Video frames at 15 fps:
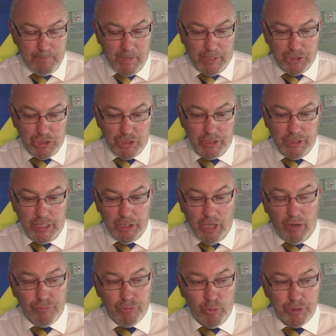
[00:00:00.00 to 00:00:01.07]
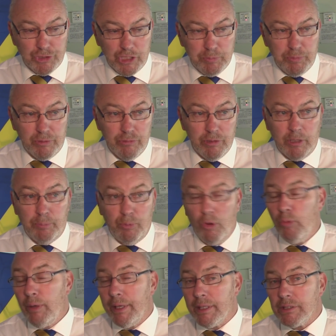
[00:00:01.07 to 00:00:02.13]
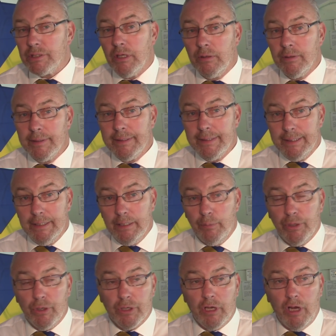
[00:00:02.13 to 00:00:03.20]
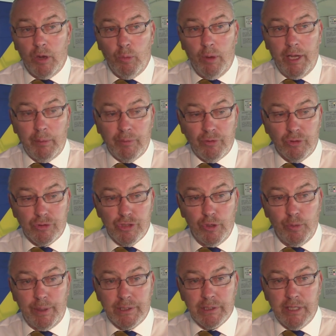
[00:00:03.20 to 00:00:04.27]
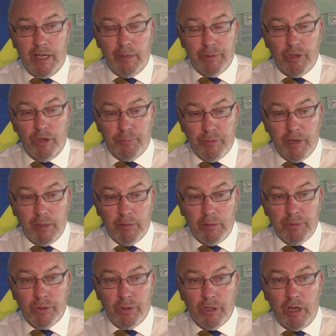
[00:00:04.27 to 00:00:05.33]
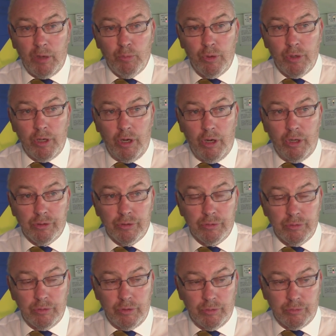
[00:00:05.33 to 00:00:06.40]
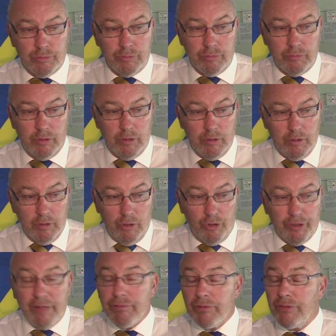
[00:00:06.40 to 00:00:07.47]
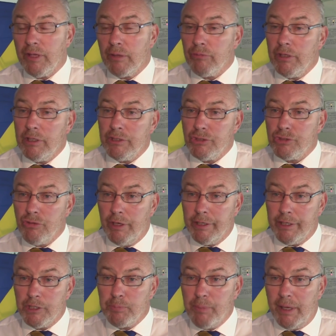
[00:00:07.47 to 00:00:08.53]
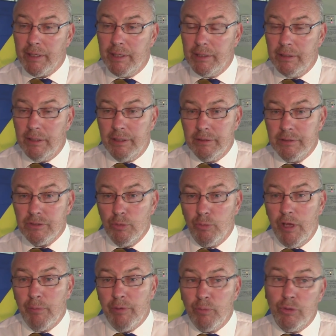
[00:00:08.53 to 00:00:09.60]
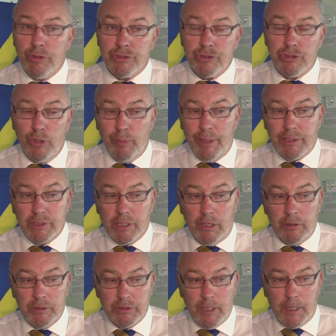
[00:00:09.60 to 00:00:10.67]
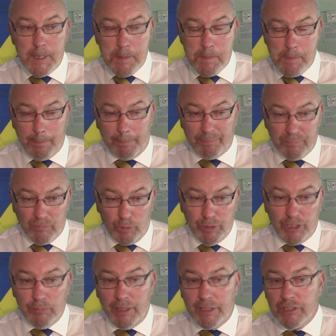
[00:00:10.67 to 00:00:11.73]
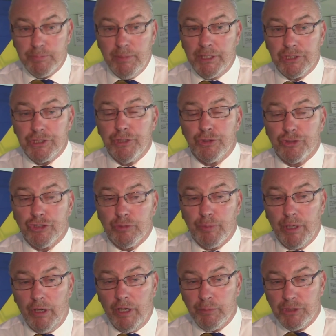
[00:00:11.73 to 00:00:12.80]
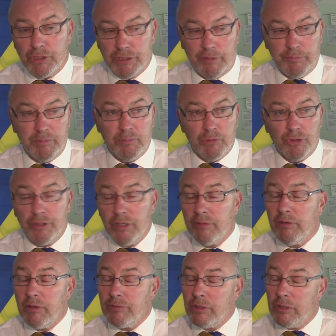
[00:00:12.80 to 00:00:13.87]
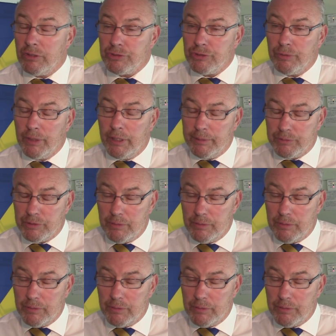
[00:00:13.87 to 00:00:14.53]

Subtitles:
Just overall, it's just been a really poor week. So we've got to go away. We've got 2 weeks now. We've got a break where we've got to go and work hard on everything really to try and get us back into where we was 2 weeks ago. So we can make as many excuses as we like. We just haven't been good enough over the last 2 games.